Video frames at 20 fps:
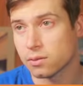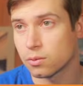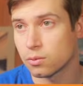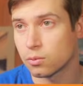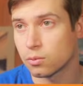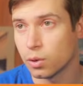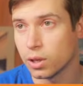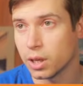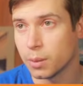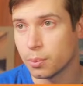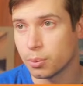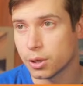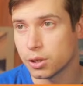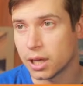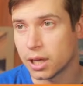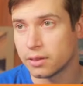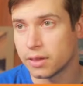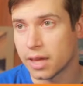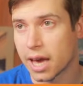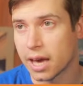Really
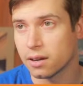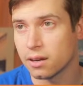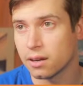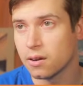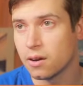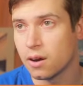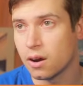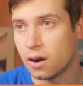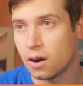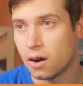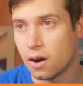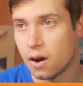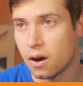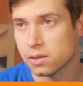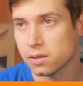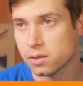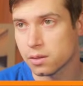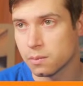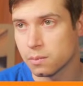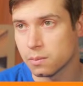appreciate that.
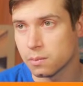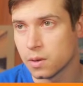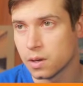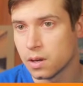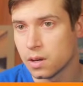Awesome.